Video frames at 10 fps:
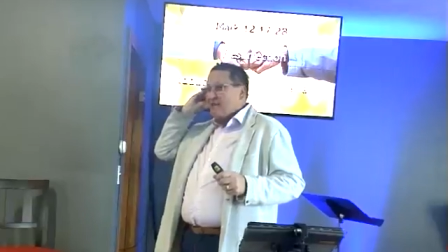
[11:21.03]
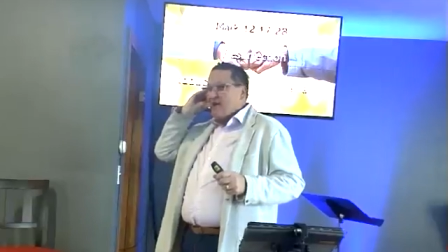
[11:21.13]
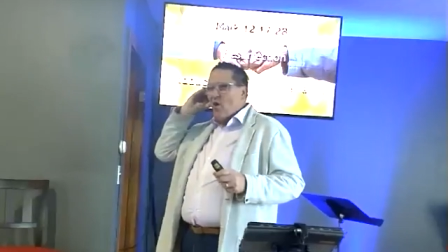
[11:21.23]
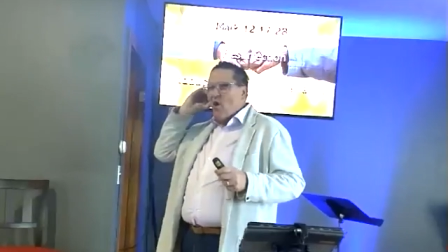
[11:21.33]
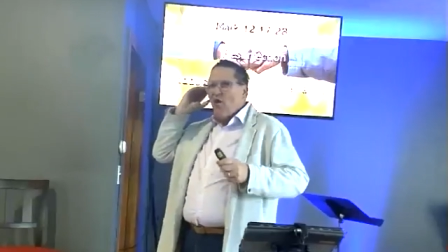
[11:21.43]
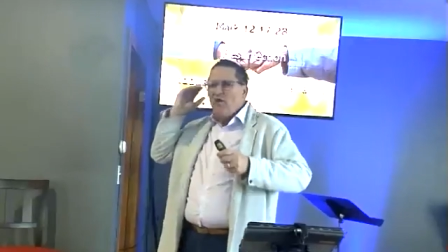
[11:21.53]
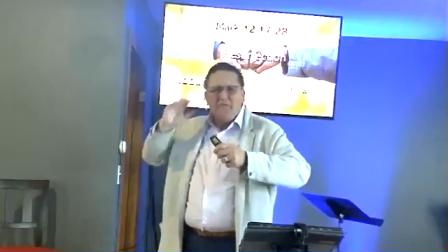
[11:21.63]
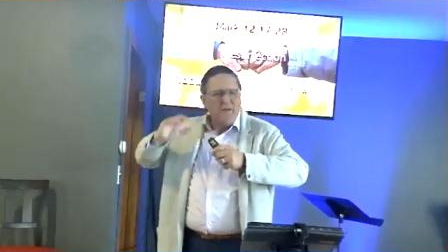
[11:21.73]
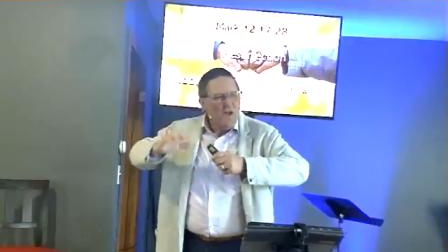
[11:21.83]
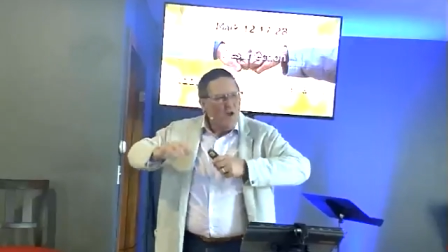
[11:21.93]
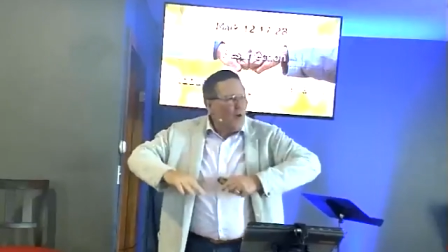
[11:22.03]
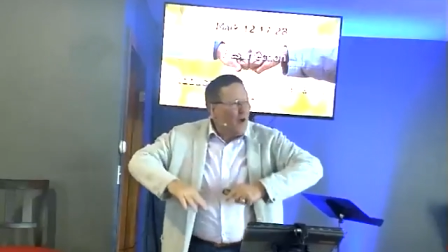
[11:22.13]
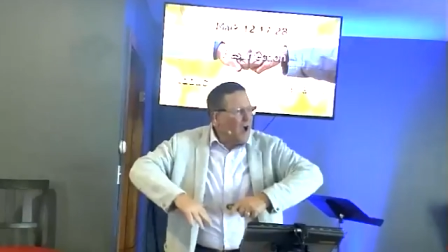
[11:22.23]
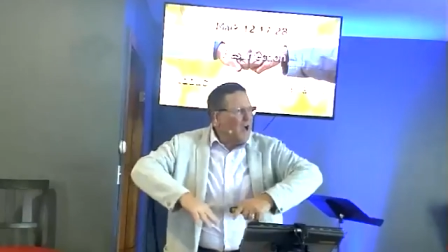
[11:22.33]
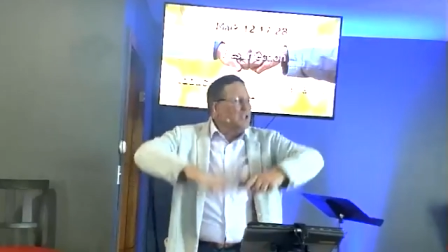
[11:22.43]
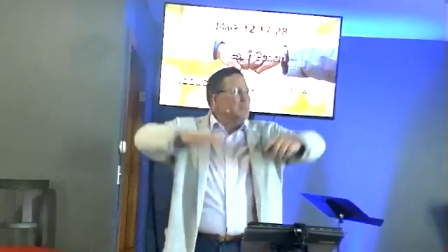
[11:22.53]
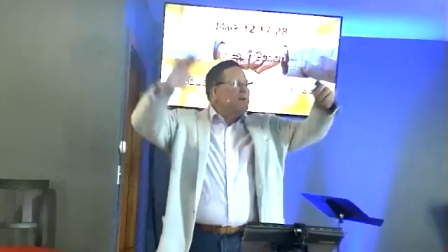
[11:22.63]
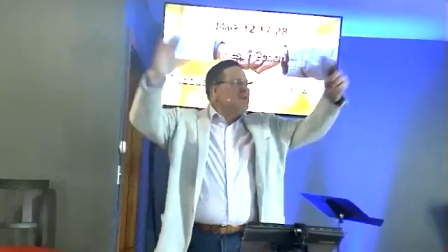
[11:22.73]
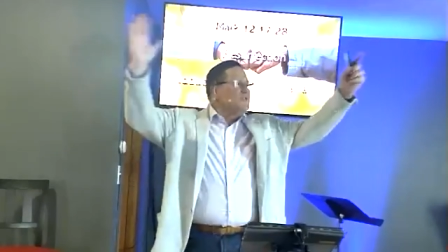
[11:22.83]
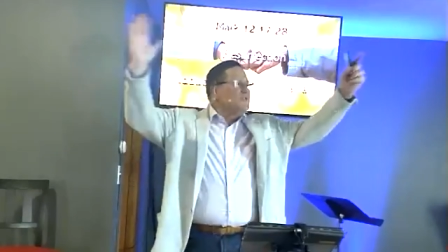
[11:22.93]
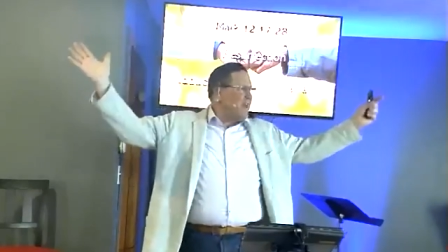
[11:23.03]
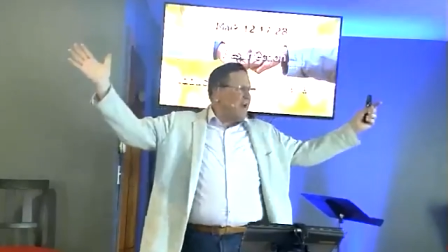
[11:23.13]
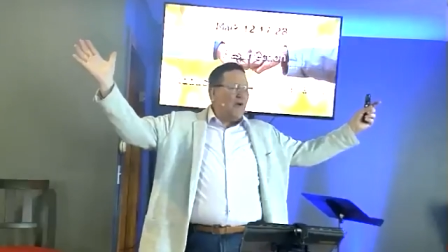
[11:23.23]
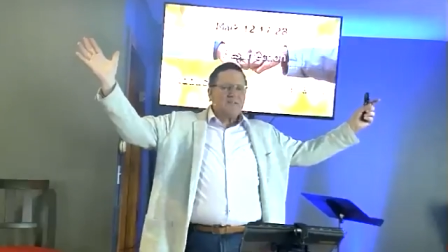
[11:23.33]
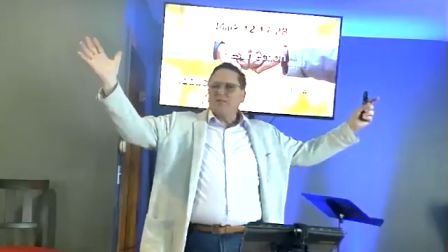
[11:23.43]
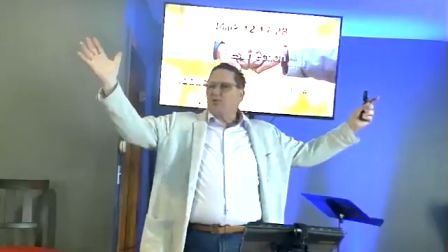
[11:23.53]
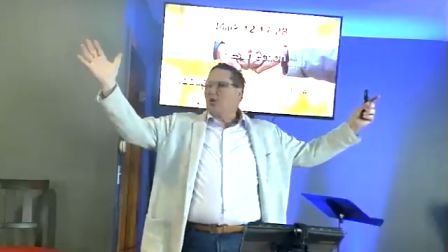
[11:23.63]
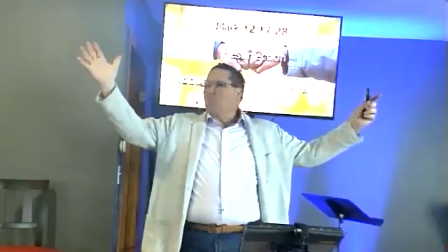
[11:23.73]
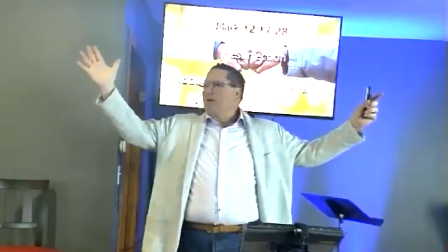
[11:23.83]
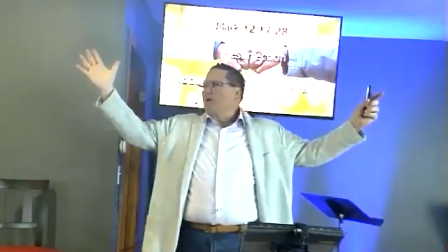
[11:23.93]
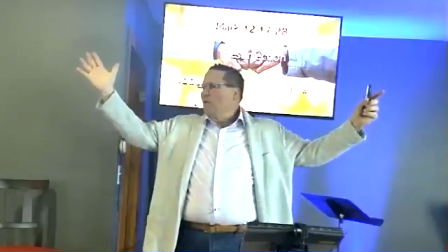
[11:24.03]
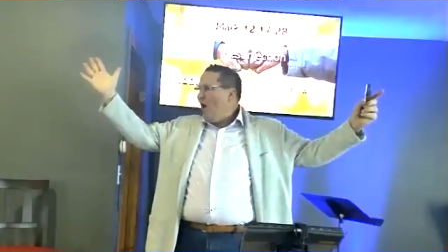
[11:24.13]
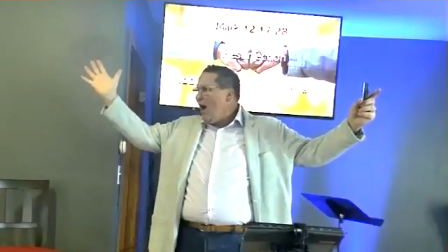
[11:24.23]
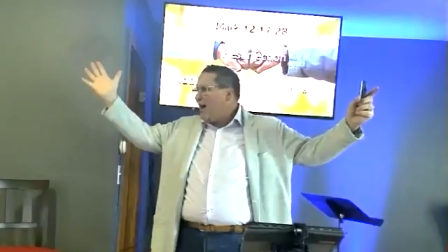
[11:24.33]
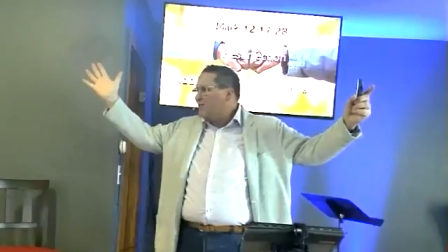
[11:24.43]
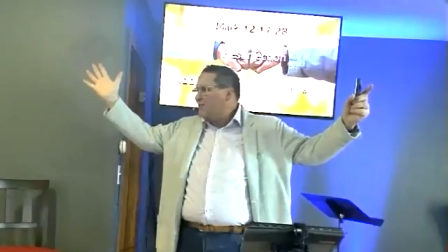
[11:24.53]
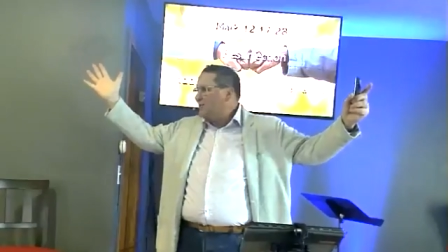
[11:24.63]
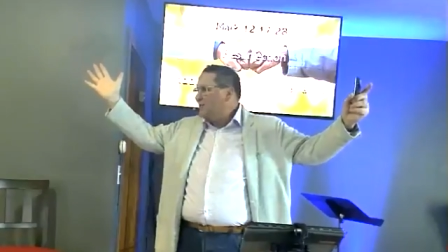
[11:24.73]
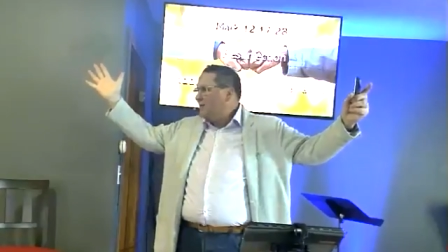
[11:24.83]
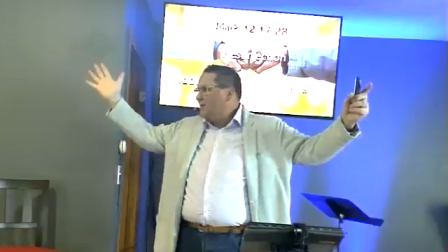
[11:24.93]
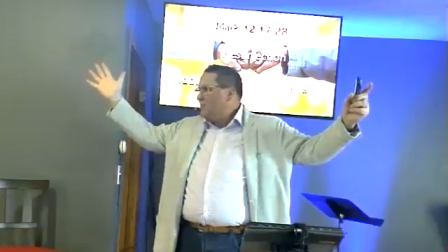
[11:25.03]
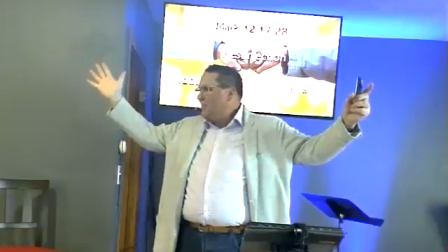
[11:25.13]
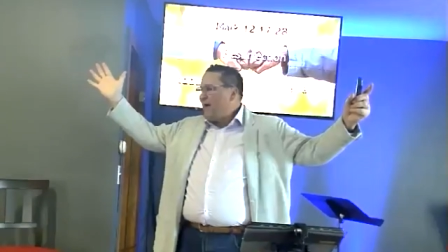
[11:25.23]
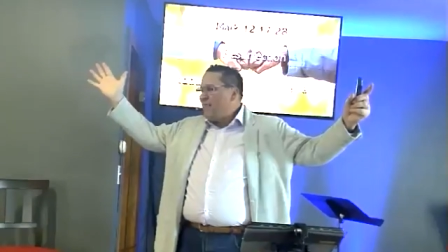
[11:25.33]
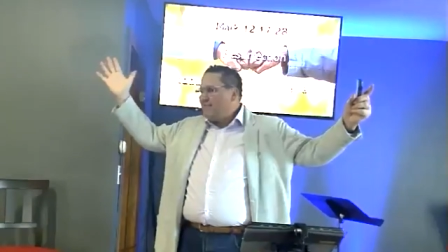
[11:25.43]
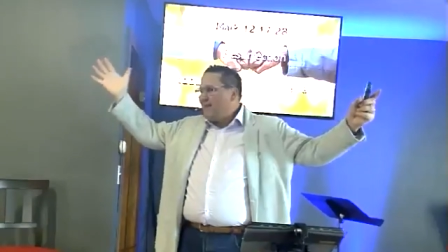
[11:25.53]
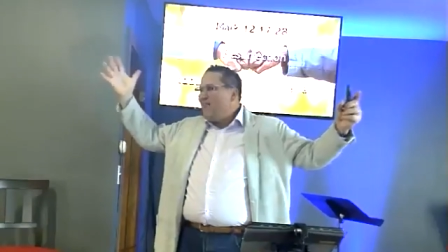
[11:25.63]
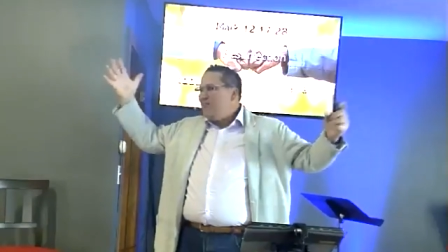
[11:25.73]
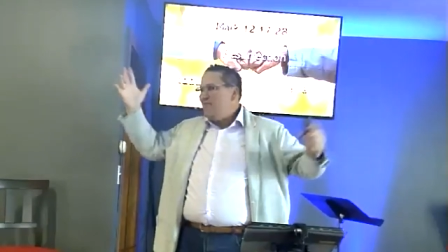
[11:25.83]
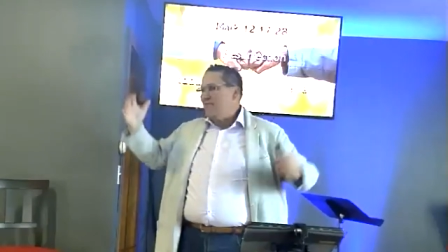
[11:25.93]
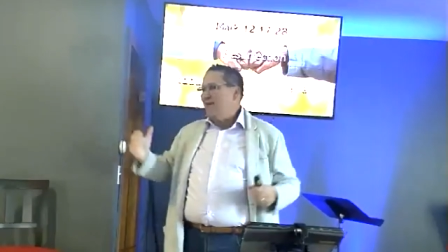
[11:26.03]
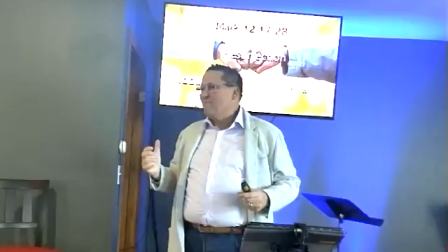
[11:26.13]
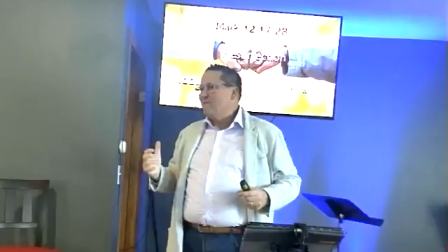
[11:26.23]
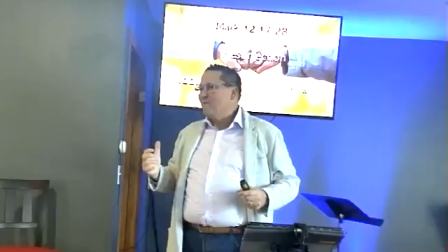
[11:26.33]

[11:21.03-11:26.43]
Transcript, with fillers: And all of her husband's inheritance could be lost by the death of him.